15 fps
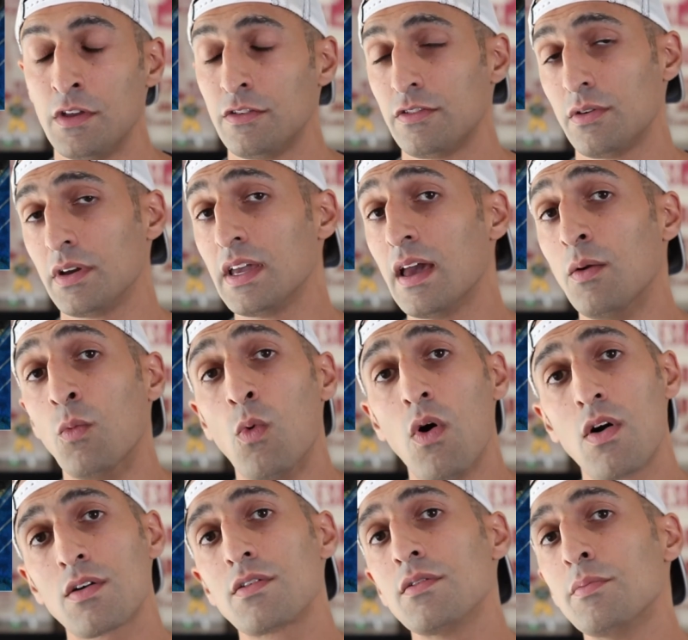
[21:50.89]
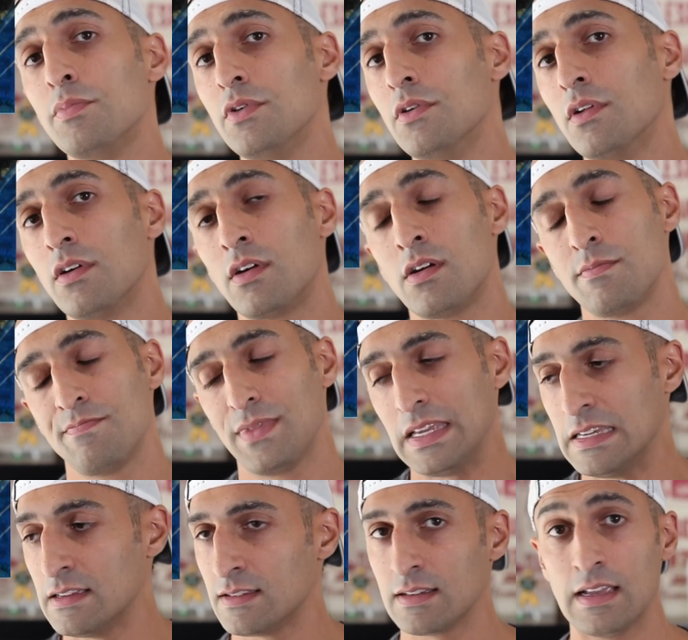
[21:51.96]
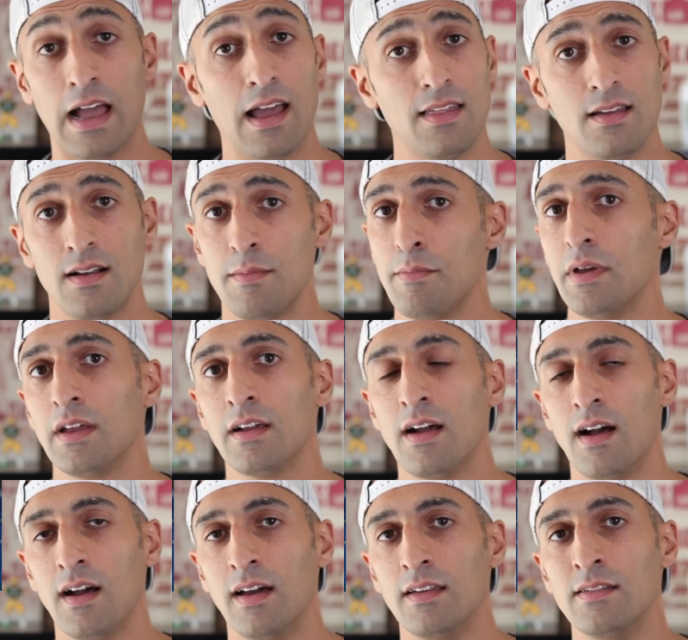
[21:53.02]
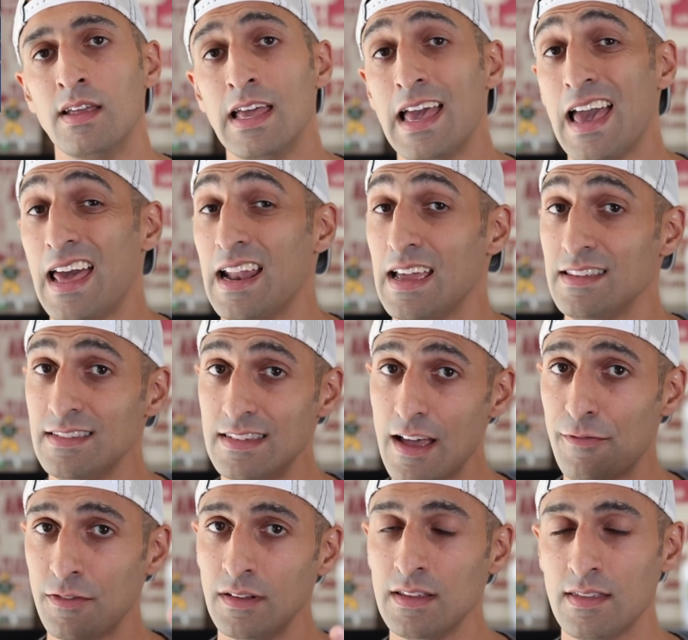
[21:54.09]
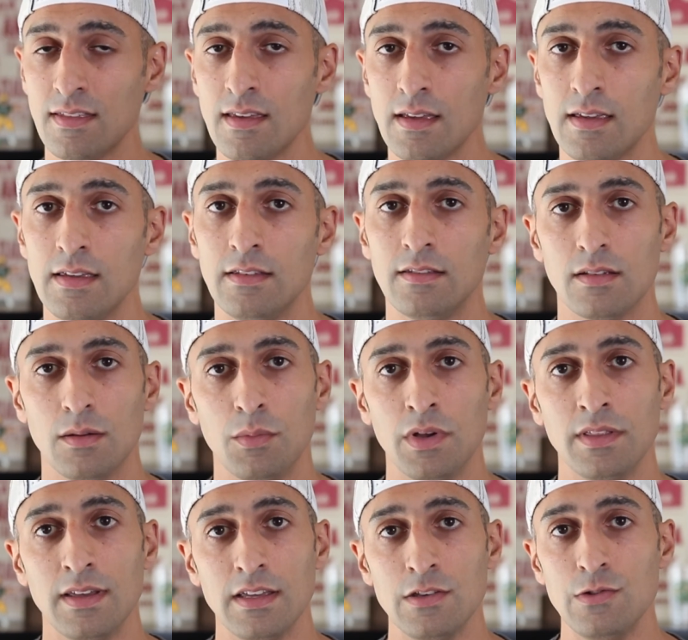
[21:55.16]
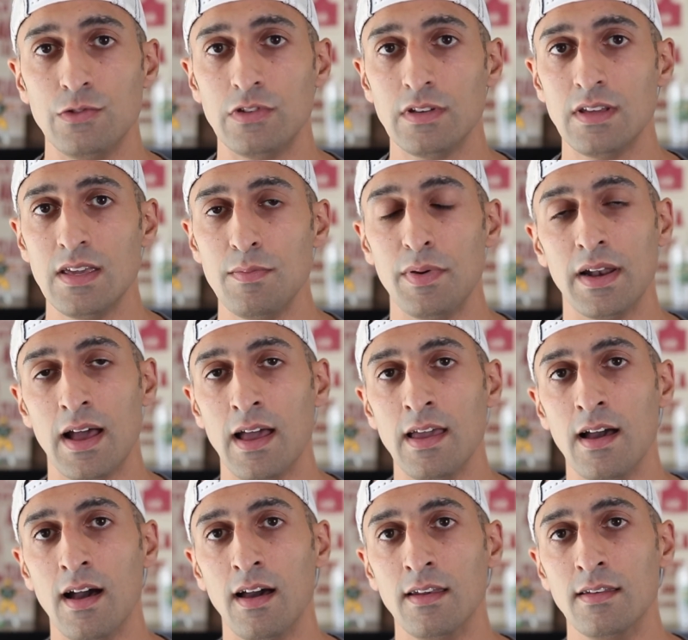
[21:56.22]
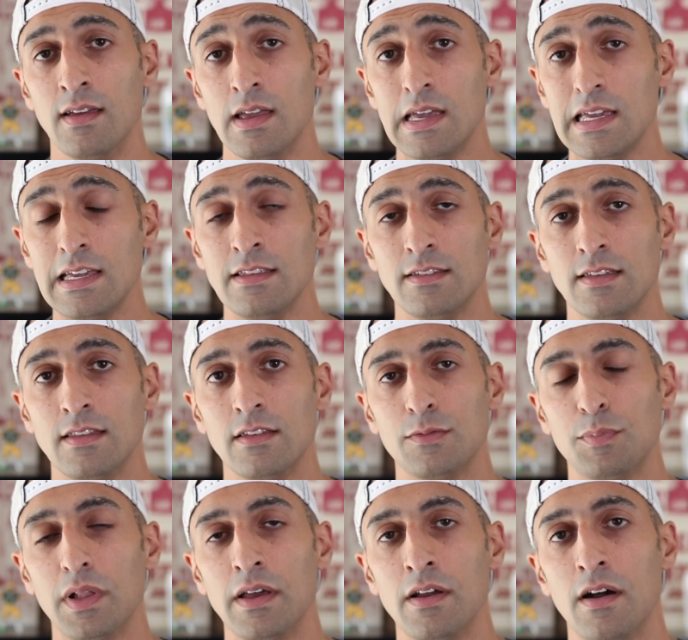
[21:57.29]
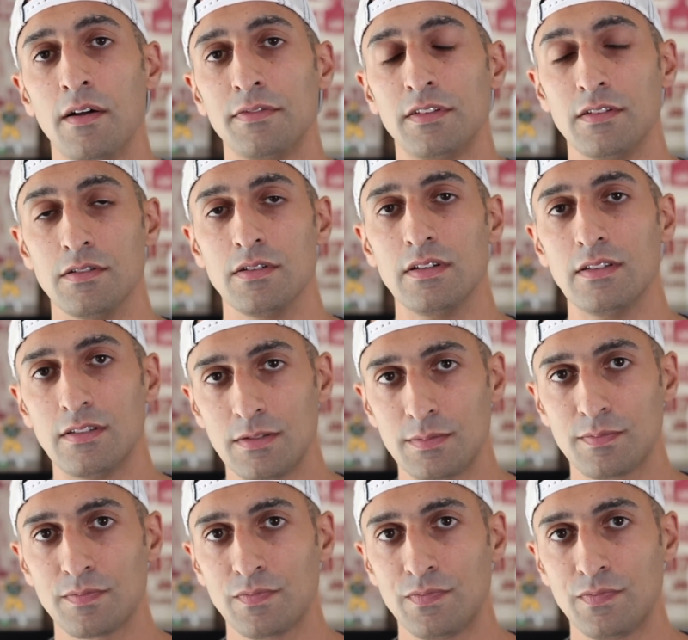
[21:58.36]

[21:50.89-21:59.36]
So again, Walker Buehler, he is a guy that I'm big on, and I definitely think he's someone that you should keep an eye on into this playoff series.